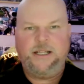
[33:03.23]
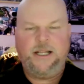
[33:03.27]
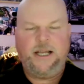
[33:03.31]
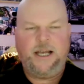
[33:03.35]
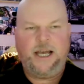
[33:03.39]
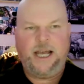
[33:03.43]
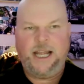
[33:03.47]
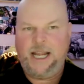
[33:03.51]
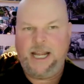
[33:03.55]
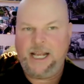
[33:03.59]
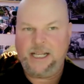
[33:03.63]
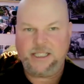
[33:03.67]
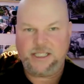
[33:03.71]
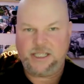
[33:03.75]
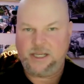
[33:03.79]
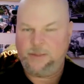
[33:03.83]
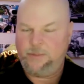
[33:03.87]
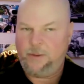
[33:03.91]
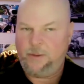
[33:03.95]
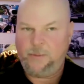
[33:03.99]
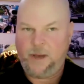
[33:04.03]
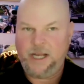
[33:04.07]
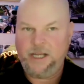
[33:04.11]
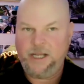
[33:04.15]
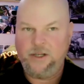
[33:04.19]
I asked him,
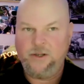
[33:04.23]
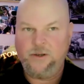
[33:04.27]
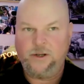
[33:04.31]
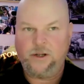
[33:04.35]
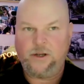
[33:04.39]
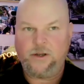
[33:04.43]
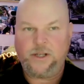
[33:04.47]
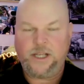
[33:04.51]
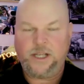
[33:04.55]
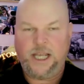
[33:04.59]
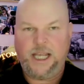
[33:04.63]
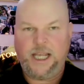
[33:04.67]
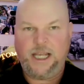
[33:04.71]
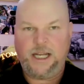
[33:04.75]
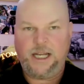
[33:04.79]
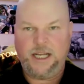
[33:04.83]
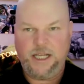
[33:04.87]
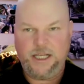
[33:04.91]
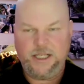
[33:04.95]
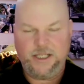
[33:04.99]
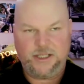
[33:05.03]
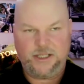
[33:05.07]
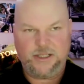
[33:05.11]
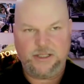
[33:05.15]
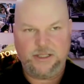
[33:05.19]
"Am I doing okay?" And
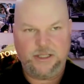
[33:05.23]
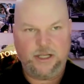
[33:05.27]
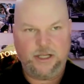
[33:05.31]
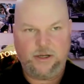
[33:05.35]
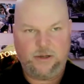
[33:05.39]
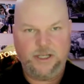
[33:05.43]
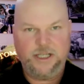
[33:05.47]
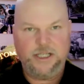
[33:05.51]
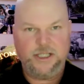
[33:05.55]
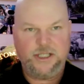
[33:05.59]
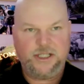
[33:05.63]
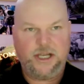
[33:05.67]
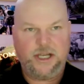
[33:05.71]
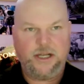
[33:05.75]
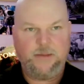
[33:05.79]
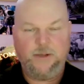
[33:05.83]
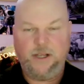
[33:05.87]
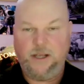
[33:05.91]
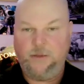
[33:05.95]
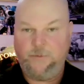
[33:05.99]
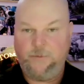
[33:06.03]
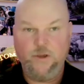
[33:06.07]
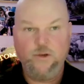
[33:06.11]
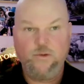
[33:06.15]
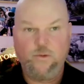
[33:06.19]
he said to me,
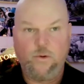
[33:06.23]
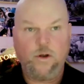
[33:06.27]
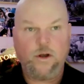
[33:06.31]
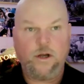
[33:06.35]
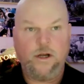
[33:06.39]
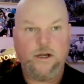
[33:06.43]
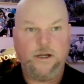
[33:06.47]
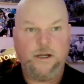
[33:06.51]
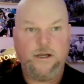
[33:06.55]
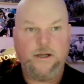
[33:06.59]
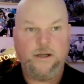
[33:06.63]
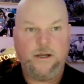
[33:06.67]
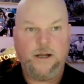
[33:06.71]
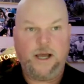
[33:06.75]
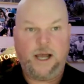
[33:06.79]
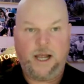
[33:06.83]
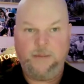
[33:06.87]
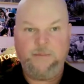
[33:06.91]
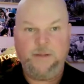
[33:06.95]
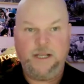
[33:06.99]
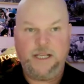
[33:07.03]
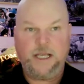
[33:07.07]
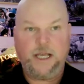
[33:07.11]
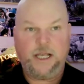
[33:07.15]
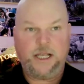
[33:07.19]
"If you weren't, I'd
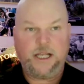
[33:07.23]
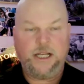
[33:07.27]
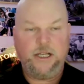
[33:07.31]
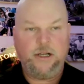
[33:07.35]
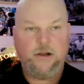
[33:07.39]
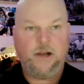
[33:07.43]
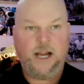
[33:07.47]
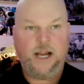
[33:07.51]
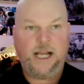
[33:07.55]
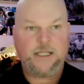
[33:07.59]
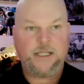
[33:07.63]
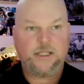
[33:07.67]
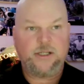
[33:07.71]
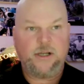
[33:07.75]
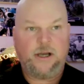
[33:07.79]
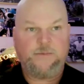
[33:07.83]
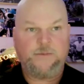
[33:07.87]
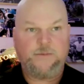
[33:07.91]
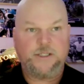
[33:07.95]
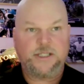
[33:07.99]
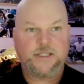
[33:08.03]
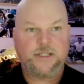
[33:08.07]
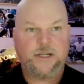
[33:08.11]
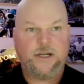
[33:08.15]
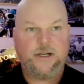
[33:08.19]
be kicking your ass off
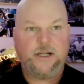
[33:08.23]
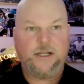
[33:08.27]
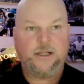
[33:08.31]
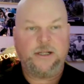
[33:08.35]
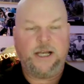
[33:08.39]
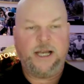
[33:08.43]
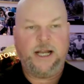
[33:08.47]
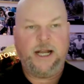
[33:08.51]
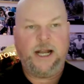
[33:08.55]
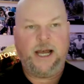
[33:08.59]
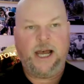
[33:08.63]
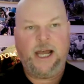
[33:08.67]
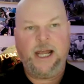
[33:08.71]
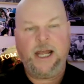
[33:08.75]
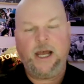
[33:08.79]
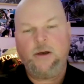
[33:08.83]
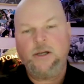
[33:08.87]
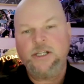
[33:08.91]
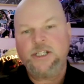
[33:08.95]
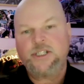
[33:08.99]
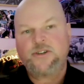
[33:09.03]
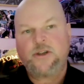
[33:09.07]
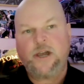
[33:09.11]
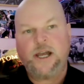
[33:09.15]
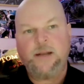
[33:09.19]
the starting line." I
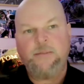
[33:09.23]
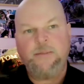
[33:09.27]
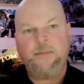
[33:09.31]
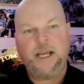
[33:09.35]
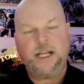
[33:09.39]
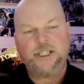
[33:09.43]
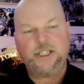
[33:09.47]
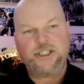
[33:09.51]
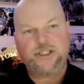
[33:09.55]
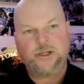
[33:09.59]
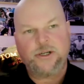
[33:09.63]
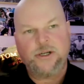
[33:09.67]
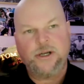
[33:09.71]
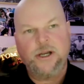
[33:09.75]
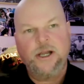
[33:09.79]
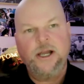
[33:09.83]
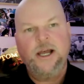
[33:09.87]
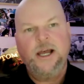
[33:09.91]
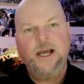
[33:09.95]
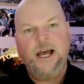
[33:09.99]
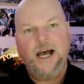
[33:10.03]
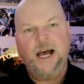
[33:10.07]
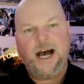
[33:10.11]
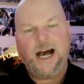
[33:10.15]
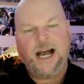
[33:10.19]
always try to make sure
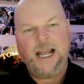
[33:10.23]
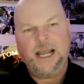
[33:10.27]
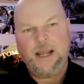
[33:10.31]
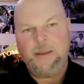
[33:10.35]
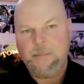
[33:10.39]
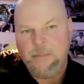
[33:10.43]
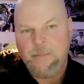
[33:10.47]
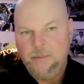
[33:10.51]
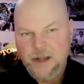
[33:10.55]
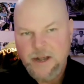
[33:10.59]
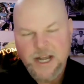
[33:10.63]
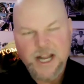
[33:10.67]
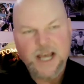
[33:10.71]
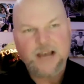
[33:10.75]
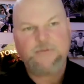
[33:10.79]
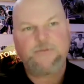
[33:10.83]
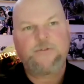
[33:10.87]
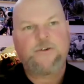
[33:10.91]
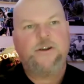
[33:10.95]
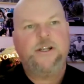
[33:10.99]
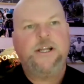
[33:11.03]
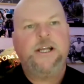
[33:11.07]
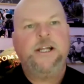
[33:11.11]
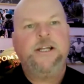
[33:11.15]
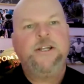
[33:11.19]
I am
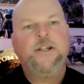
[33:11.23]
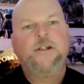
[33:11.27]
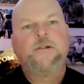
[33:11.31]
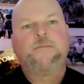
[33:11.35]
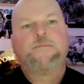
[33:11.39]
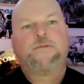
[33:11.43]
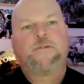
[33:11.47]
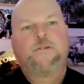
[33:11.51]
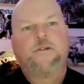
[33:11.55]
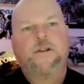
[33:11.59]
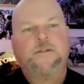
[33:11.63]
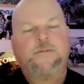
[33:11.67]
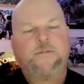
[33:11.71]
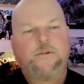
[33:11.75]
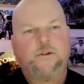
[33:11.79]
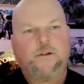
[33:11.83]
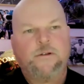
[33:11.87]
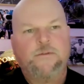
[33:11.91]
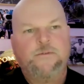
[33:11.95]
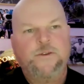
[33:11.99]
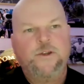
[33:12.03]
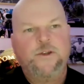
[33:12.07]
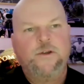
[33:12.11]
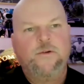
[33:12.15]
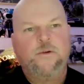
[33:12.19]
never in your peripheral
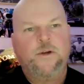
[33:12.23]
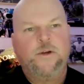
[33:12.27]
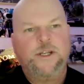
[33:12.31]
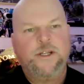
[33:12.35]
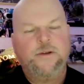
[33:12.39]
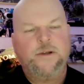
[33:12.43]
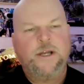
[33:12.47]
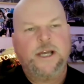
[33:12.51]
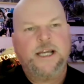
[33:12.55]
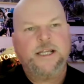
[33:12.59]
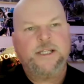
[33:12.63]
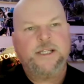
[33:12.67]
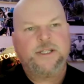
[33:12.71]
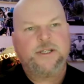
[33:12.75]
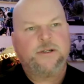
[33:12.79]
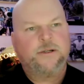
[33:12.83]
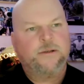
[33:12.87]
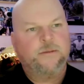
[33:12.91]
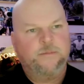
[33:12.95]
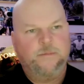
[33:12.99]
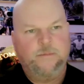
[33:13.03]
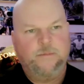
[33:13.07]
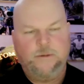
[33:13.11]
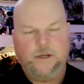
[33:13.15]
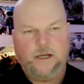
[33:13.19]
view when you guys
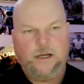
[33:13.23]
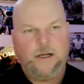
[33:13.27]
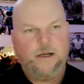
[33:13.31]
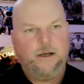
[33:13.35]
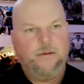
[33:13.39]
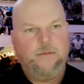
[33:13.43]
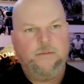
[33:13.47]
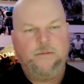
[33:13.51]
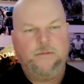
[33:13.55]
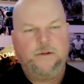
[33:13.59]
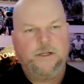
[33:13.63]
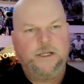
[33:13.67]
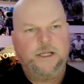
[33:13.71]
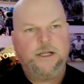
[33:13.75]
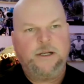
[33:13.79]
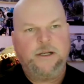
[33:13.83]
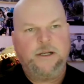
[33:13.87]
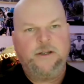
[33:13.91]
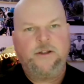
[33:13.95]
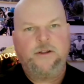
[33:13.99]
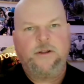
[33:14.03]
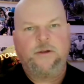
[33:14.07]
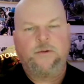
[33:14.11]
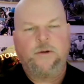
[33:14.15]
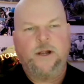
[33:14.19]
are getting
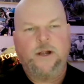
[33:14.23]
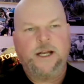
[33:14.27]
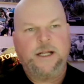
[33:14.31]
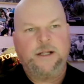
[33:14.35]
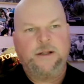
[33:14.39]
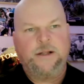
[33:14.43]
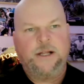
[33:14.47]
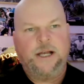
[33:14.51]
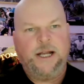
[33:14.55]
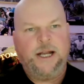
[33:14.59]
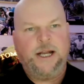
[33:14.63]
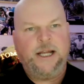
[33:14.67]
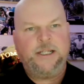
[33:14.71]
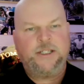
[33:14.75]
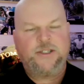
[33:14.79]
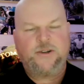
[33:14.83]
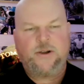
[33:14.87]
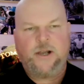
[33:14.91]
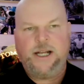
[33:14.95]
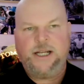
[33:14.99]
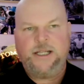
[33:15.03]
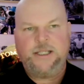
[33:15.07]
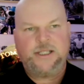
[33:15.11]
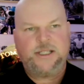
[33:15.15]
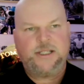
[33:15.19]
to the ready line. I
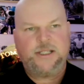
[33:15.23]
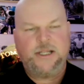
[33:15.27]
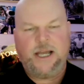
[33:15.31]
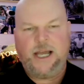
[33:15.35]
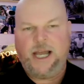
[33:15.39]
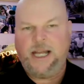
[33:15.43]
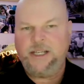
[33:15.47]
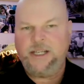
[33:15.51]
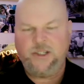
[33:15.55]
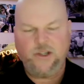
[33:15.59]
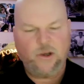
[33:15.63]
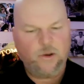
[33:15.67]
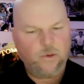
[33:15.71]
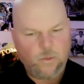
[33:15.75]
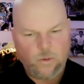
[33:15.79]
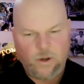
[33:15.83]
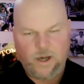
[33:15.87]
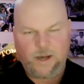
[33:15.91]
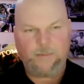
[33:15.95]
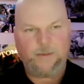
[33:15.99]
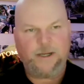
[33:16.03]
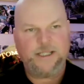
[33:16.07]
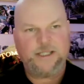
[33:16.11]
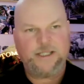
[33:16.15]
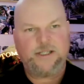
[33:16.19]
don't
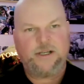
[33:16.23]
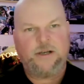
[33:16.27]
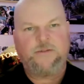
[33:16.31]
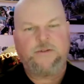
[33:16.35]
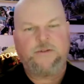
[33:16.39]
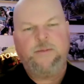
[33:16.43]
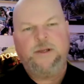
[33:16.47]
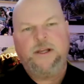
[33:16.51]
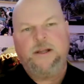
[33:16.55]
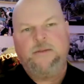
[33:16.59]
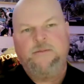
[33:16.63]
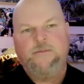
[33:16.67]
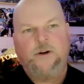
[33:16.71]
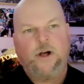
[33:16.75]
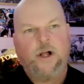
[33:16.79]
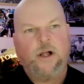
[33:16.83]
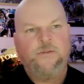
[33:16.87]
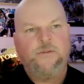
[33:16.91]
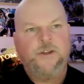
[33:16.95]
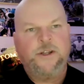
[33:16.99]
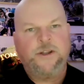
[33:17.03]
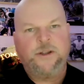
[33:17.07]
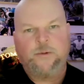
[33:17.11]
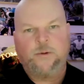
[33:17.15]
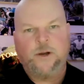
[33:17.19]
want myself to be
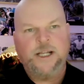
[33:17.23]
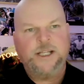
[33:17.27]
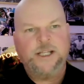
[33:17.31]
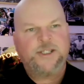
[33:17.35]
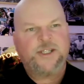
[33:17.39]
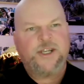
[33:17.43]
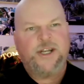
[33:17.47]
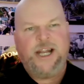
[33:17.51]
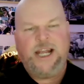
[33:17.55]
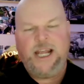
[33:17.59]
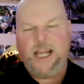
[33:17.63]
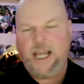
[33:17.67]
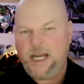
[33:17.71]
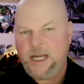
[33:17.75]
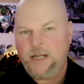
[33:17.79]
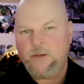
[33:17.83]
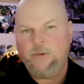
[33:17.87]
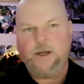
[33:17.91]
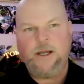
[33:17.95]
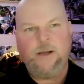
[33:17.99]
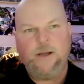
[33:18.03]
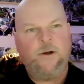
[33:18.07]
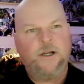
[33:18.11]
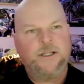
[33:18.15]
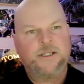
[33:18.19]
involved in the race in any
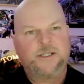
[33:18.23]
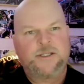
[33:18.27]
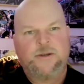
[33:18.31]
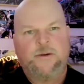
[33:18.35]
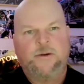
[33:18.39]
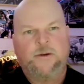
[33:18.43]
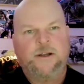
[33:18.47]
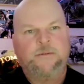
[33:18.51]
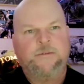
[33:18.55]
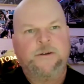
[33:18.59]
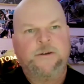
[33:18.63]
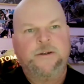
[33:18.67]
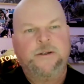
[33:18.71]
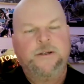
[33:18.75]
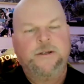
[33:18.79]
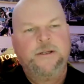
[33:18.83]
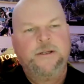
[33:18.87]
way whatsoever.